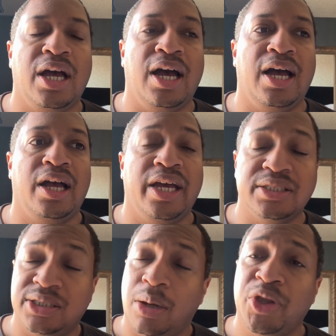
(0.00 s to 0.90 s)
And
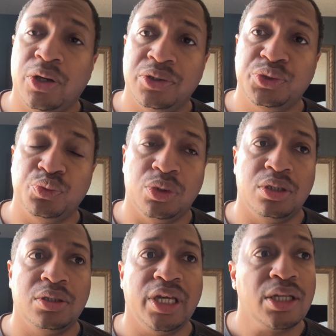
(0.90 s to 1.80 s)
some of those
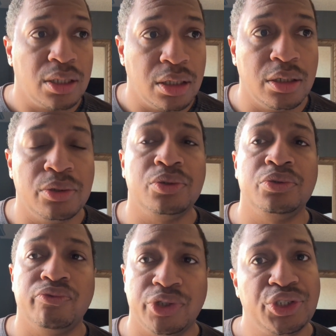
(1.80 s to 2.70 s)
will
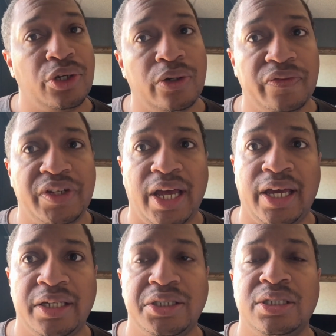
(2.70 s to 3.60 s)
include reserve
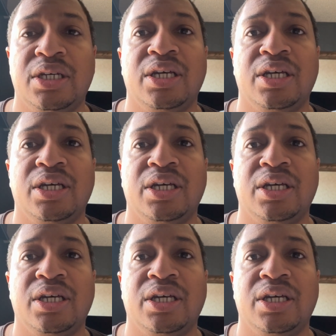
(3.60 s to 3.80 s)
days